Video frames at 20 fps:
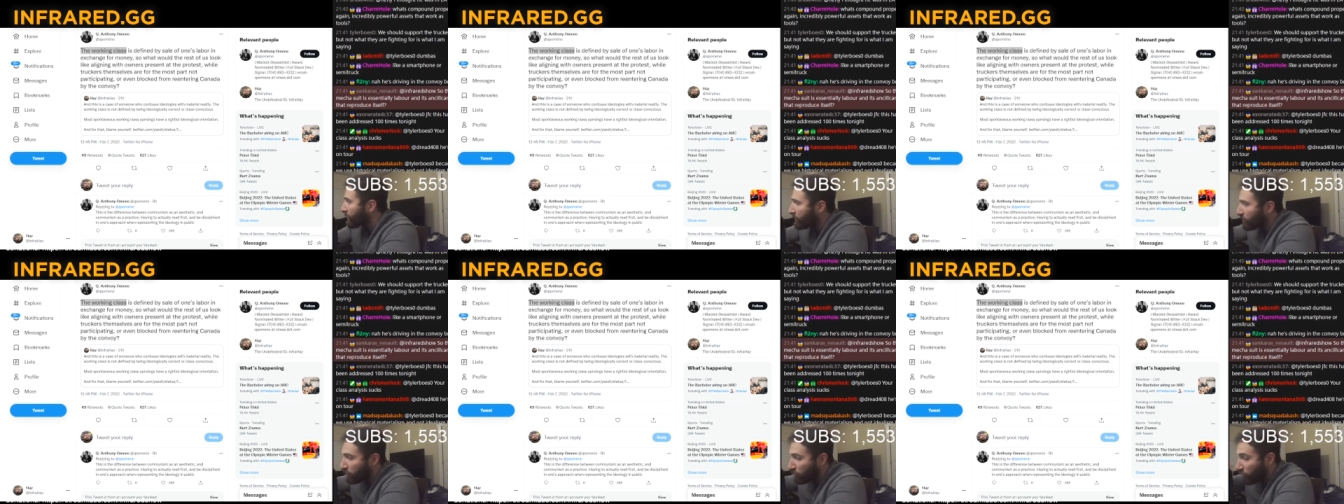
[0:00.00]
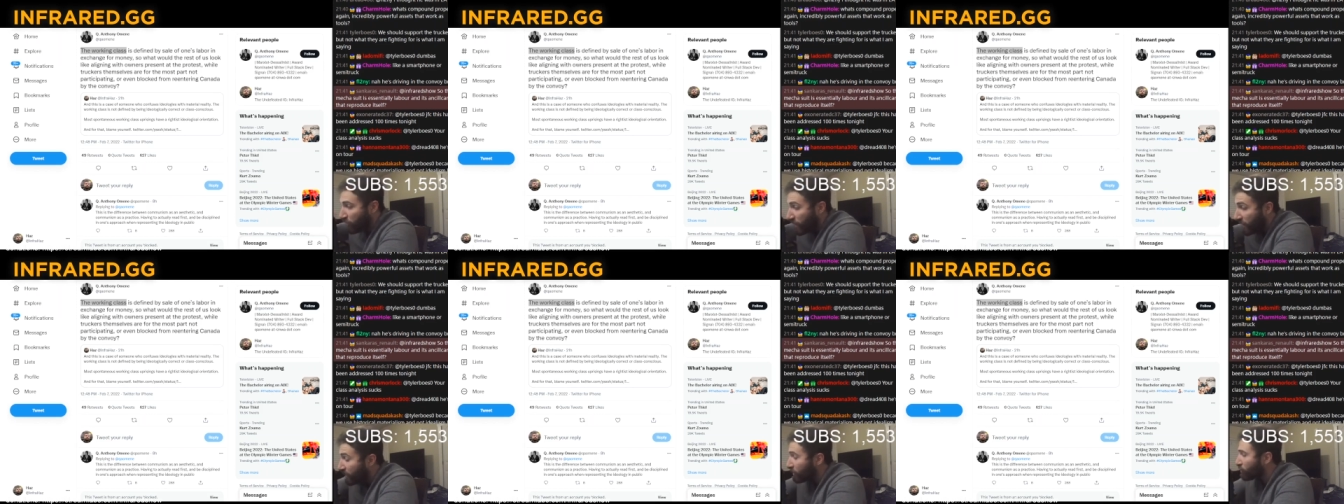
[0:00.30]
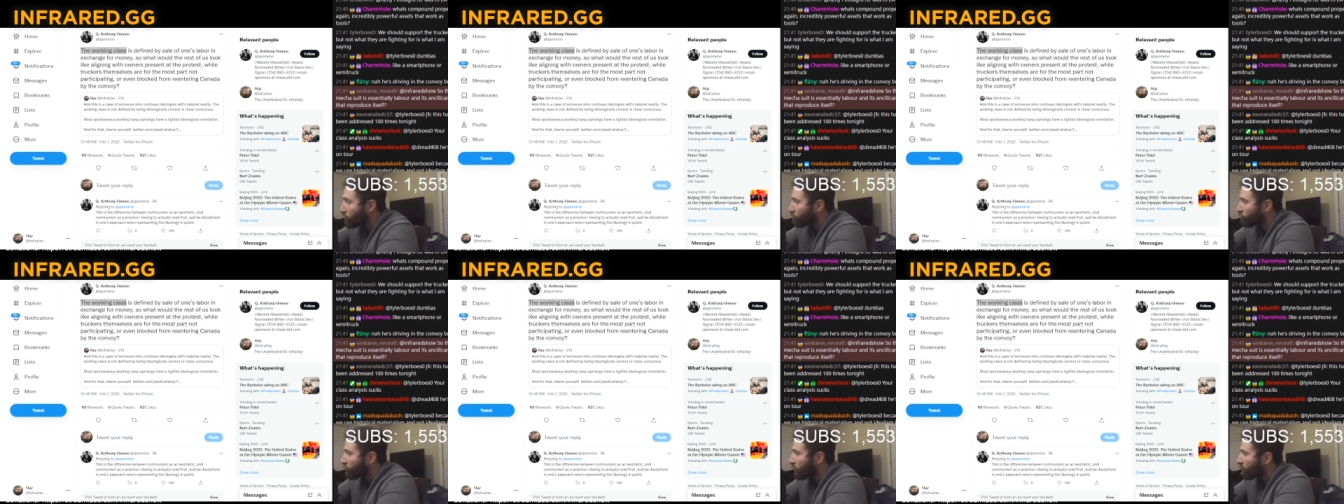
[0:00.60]
and
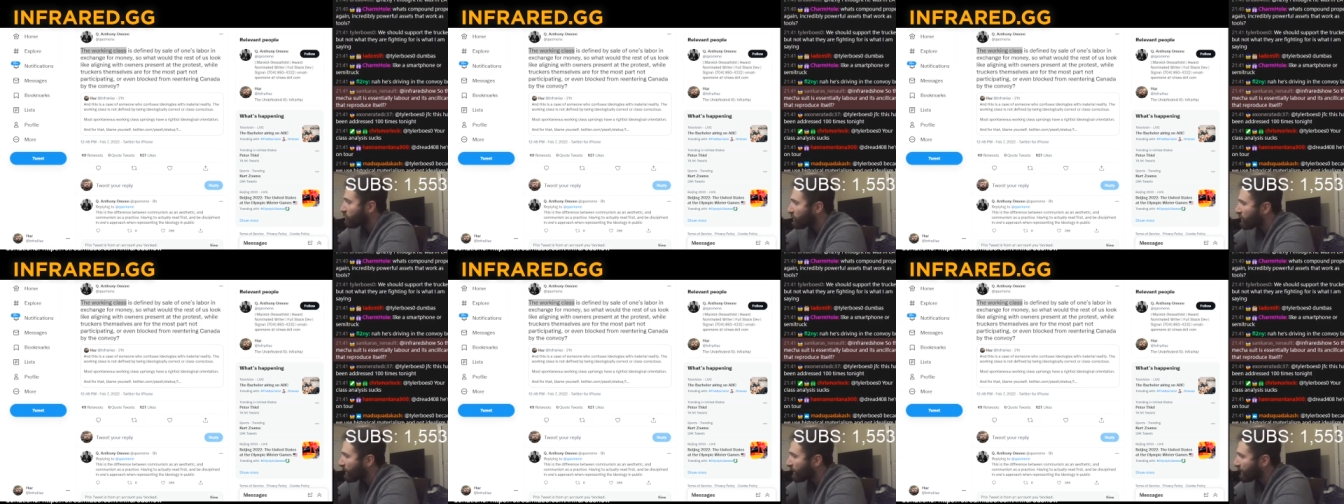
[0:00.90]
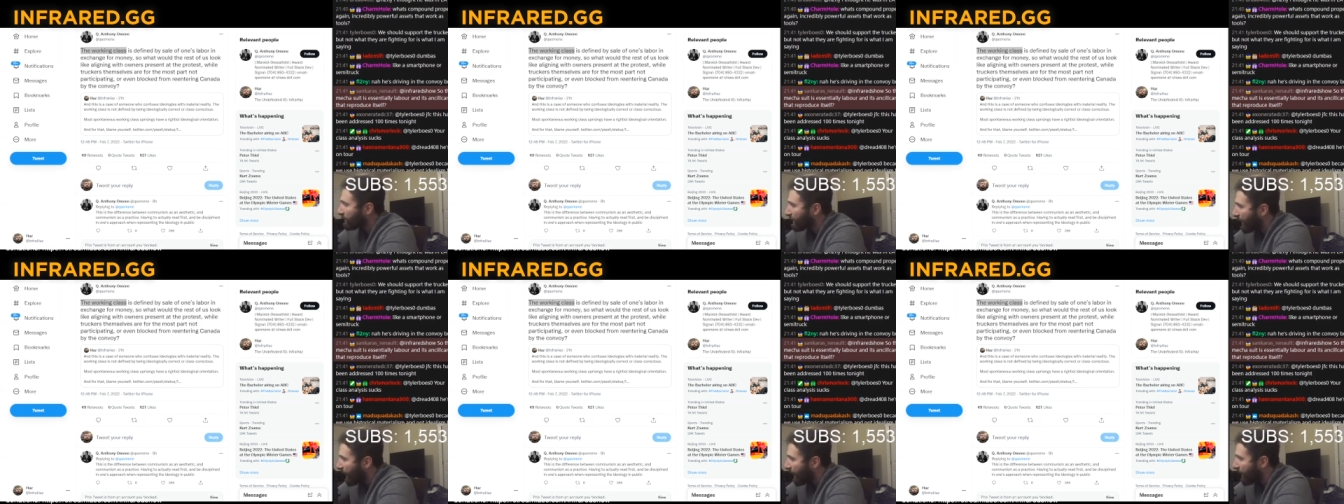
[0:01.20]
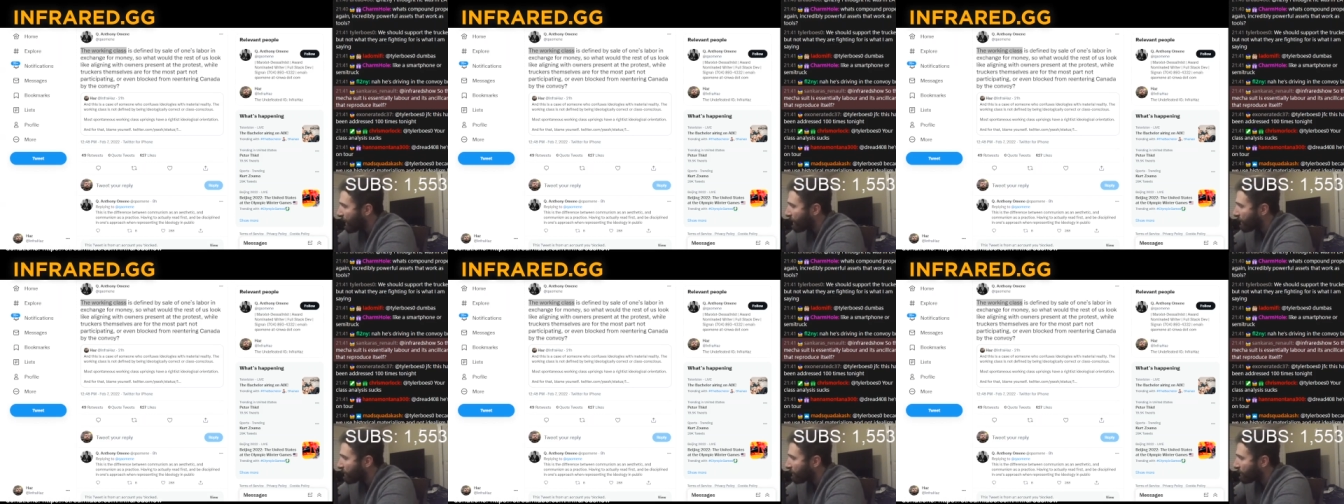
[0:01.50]
redistributing
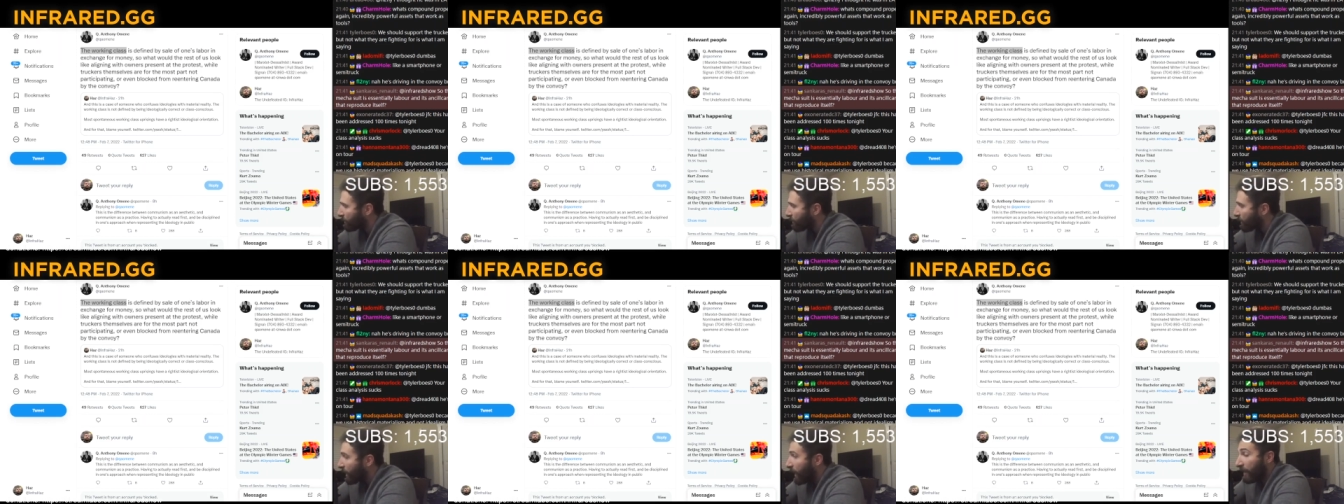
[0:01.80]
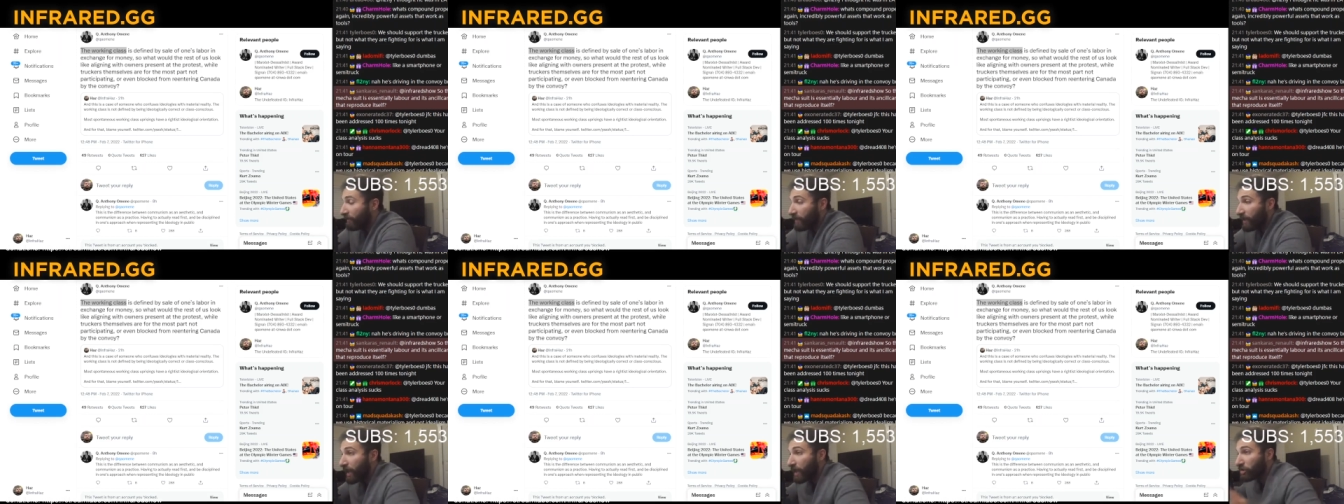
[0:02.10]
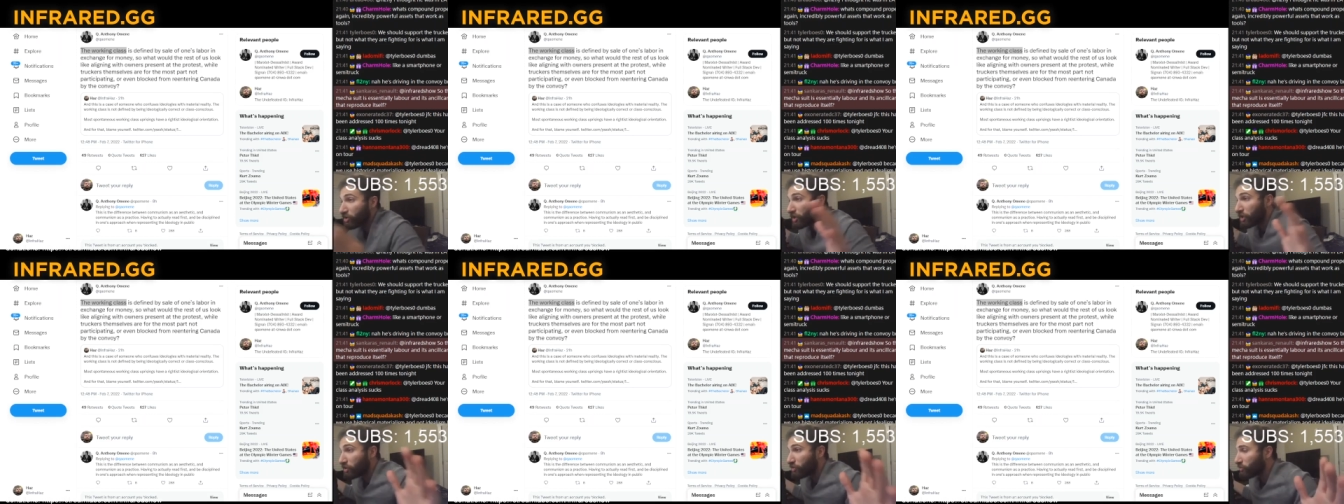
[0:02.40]
land. And that
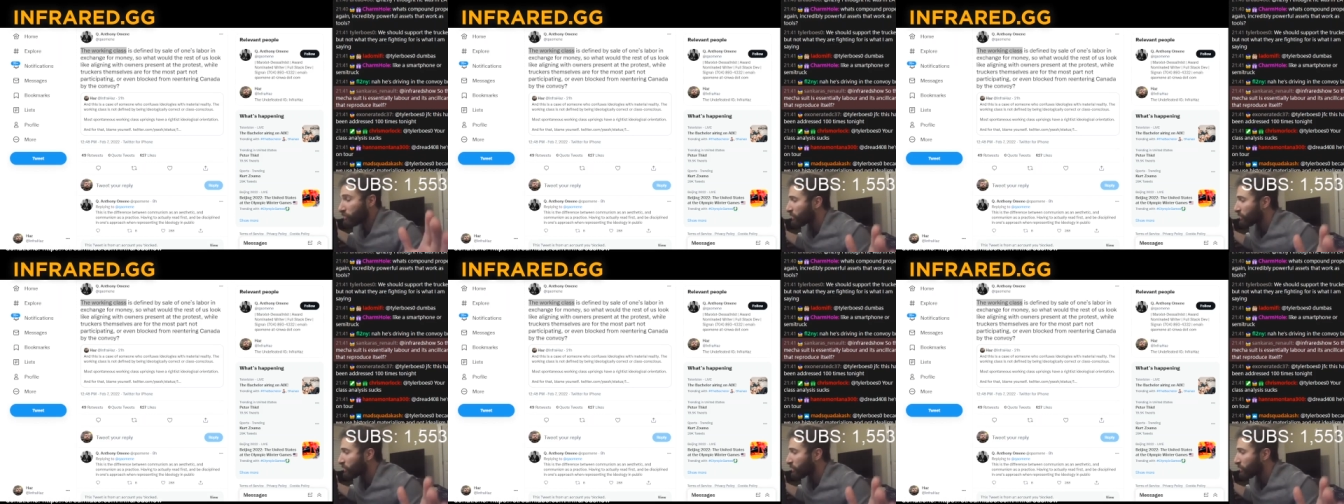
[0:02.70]
actually this was